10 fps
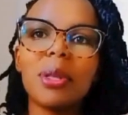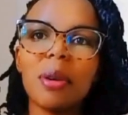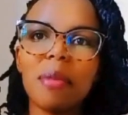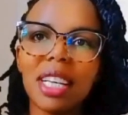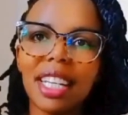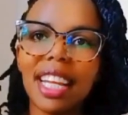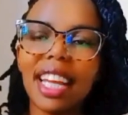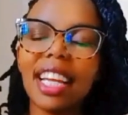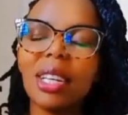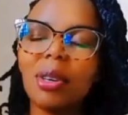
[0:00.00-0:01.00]
put your money
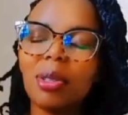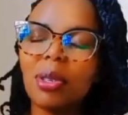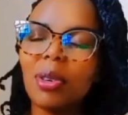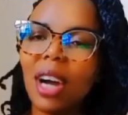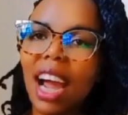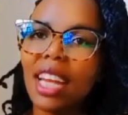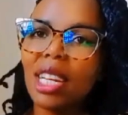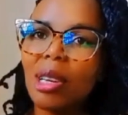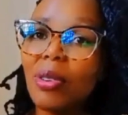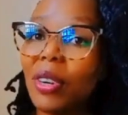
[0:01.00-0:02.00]
and also earn
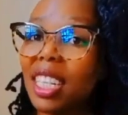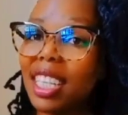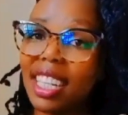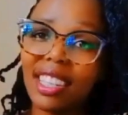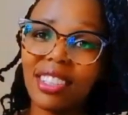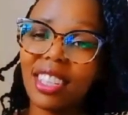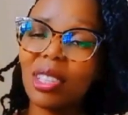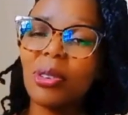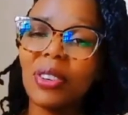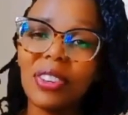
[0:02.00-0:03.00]
you great
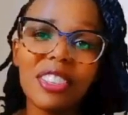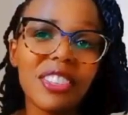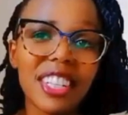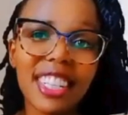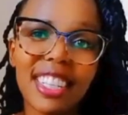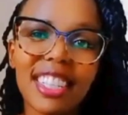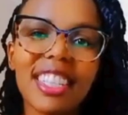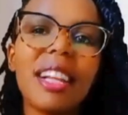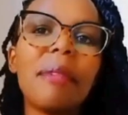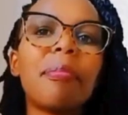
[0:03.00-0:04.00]
interest or great returns.